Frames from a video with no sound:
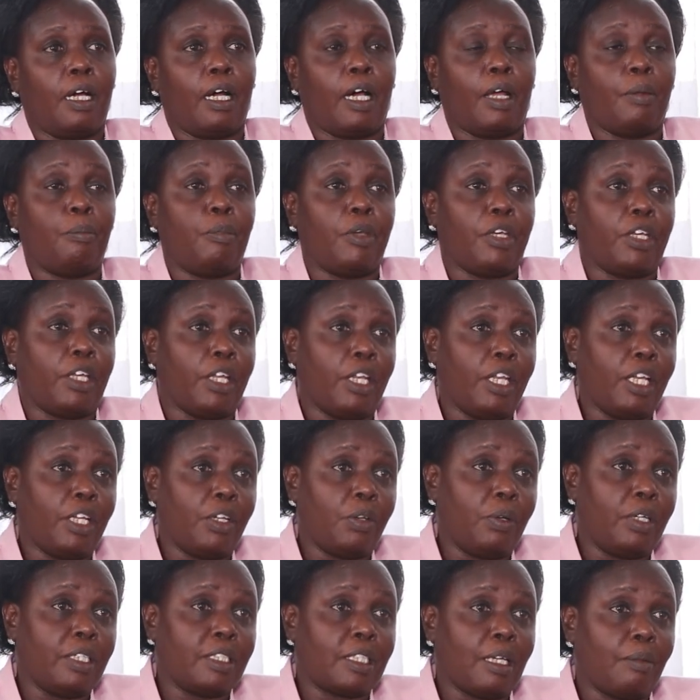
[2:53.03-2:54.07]
and
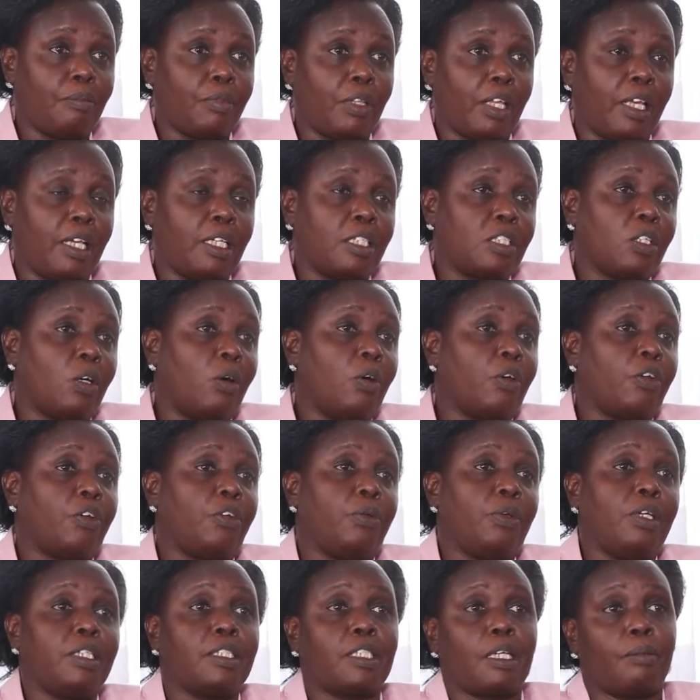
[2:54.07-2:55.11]
beginning doing some things or
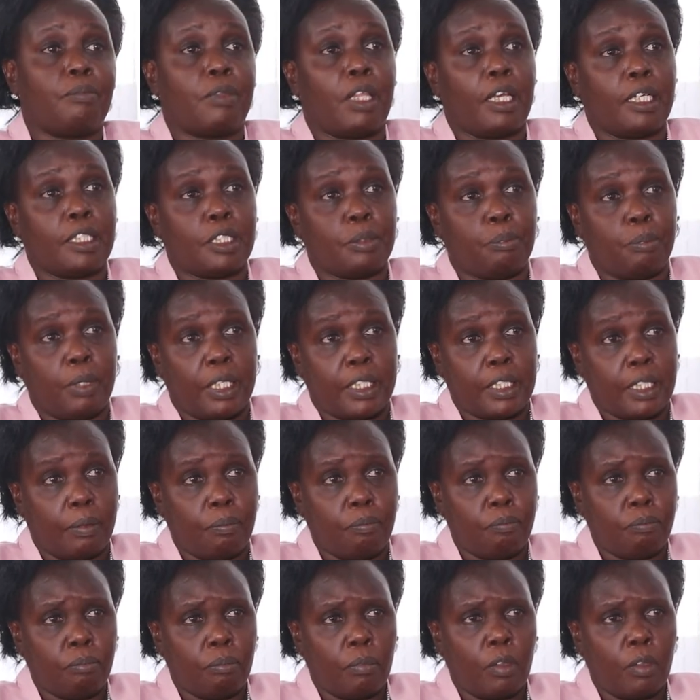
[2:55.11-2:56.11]
doing some things better.